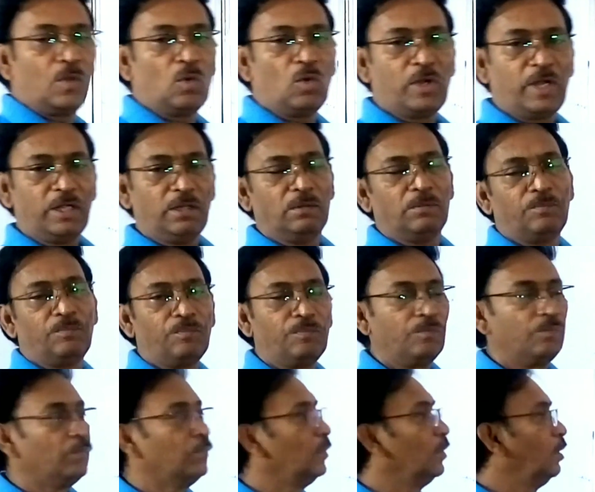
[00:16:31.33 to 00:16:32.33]
Okay,
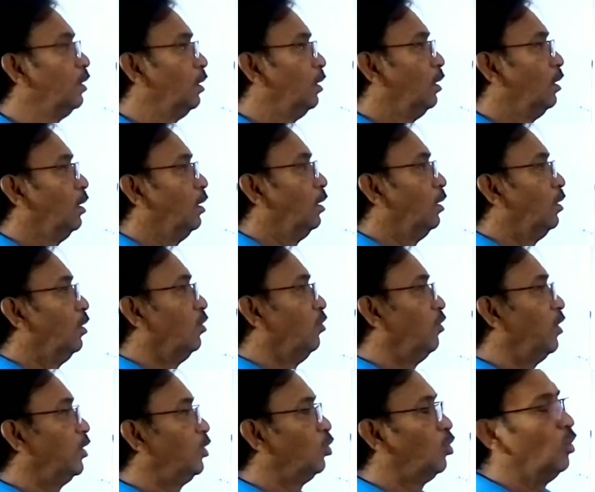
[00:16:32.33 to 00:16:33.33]

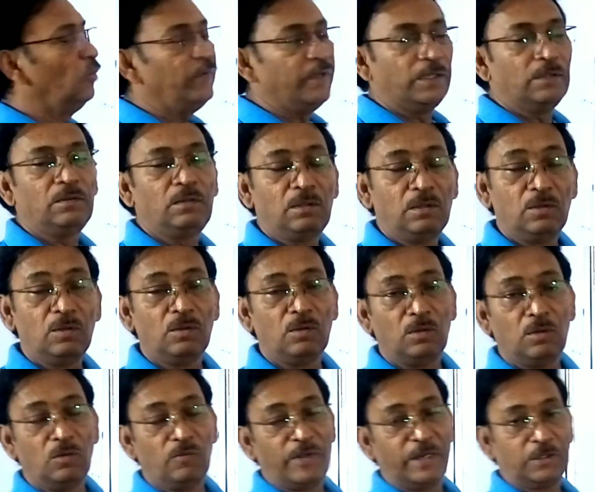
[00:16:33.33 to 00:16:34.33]
we have to go with
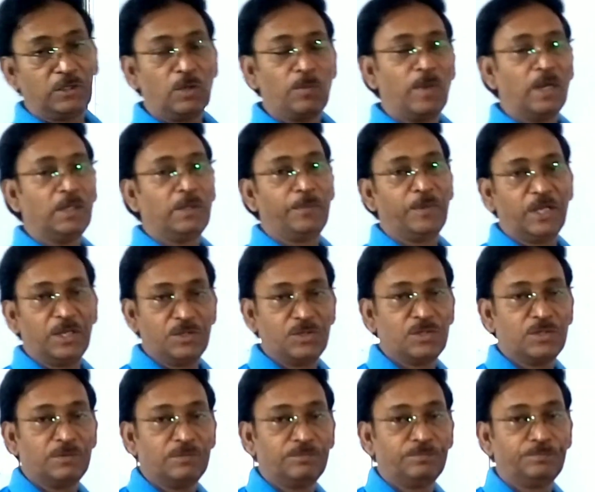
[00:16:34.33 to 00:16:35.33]
vector
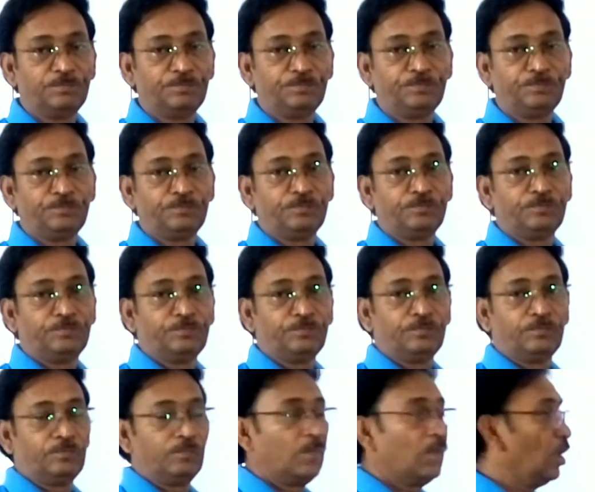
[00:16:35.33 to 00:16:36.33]
multiplication
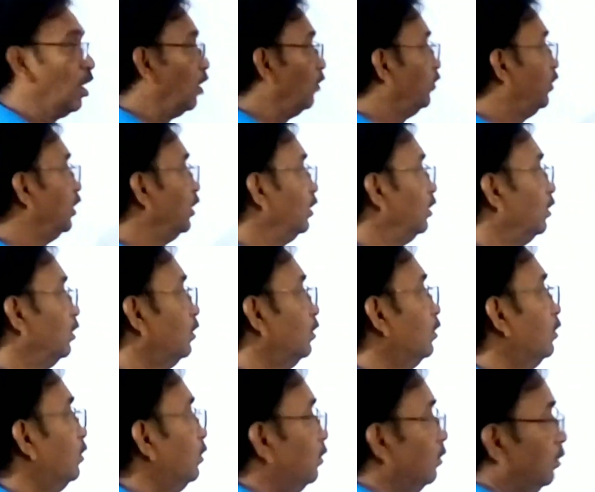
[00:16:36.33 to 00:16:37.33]
of the
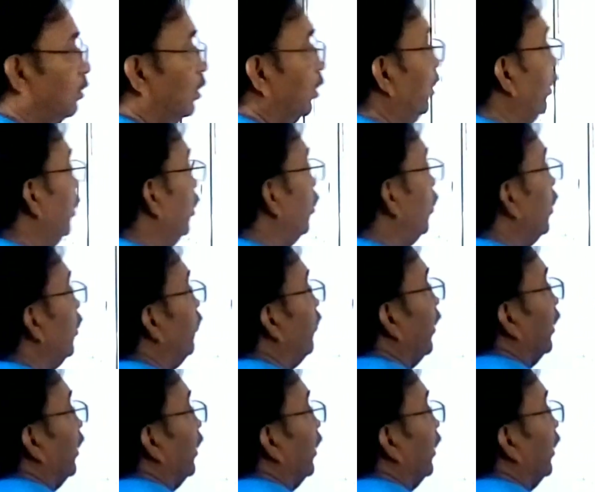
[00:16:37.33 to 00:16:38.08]
unit